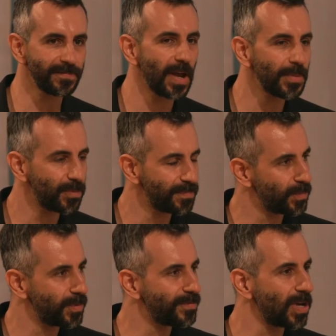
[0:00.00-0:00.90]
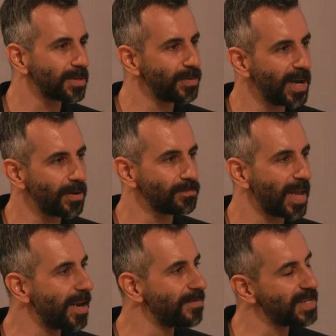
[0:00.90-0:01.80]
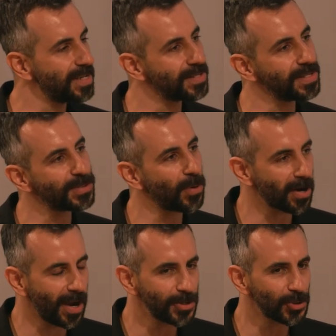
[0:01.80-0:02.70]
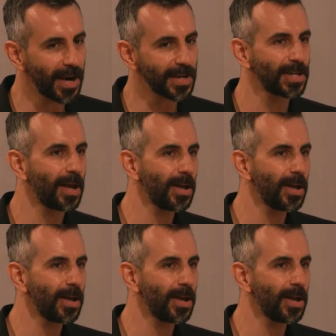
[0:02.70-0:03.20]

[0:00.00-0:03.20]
you've talked about NFTs and smart contracts.